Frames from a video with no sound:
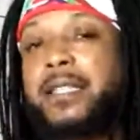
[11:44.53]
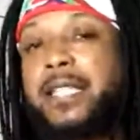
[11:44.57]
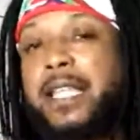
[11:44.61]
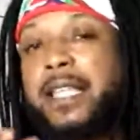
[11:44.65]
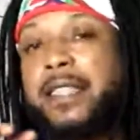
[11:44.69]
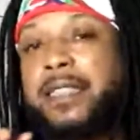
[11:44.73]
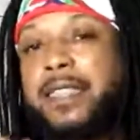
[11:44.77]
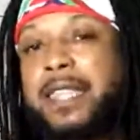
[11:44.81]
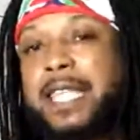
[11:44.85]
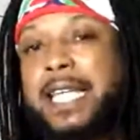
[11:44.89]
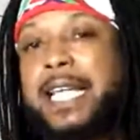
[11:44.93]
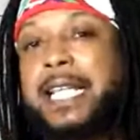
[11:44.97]

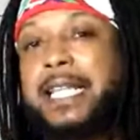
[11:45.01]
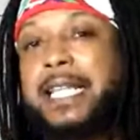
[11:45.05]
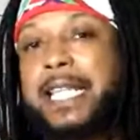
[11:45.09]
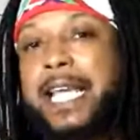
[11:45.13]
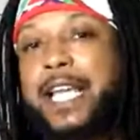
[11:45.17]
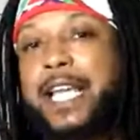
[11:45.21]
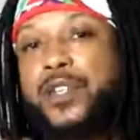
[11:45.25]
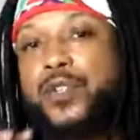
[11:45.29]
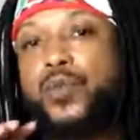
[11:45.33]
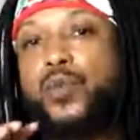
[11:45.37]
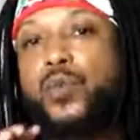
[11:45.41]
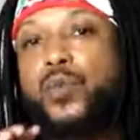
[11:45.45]
the thing
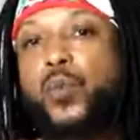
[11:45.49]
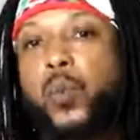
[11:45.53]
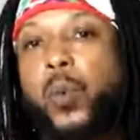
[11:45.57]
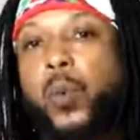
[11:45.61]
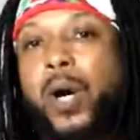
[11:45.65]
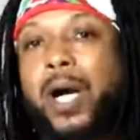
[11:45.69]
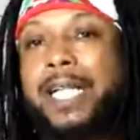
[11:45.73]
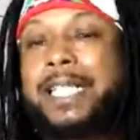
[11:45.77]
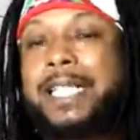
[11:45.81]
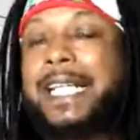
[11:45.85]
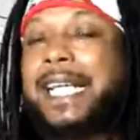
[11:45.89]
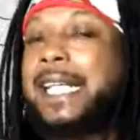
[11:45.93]
that you
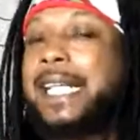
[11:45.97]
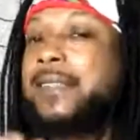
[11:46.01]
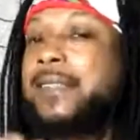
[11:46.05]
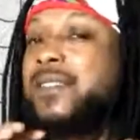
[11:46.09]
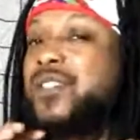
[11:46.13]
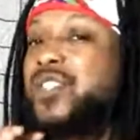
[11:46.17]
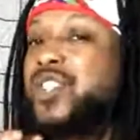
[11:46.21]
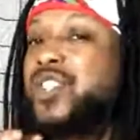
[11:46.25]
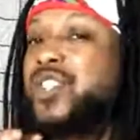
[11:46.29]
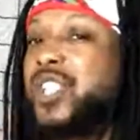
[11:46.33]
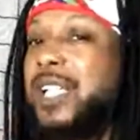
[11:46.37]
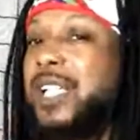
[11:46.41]
want,
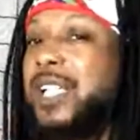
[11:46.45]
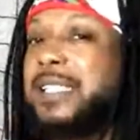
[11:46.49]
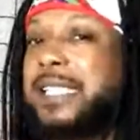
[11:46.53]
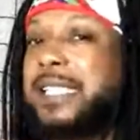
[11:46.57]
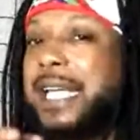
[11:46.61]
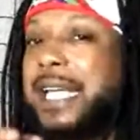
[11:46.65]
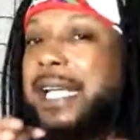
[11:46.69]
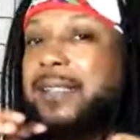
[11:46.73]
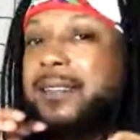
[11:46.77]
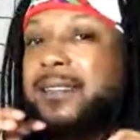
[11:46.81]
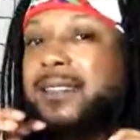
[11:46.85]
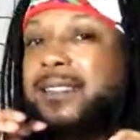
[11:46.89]
is
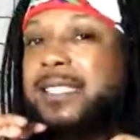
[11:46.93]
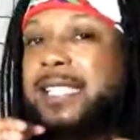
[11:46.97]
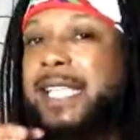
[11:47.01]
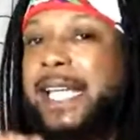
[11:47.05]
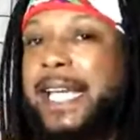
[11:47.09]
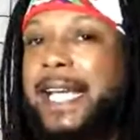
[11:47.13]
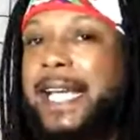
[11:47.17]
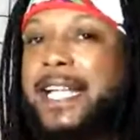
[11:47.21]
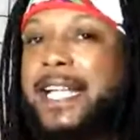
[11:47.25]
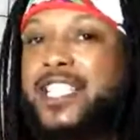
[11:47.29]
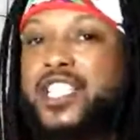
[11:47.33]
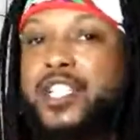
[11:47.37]
just as
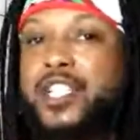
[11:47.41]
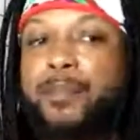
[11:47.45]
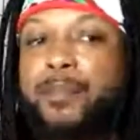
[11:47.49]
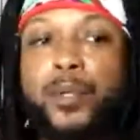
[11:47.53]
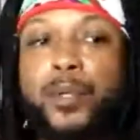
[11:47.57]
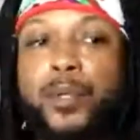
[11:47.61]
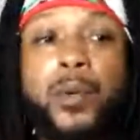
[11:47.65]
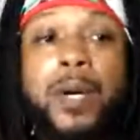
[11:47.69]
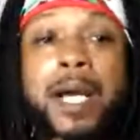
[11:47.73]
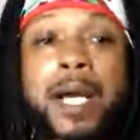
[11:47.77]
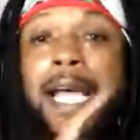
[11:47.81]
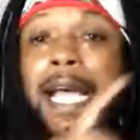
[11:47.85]

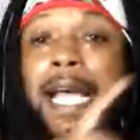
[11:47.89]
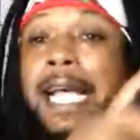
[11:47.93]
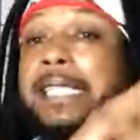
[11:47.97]
tangible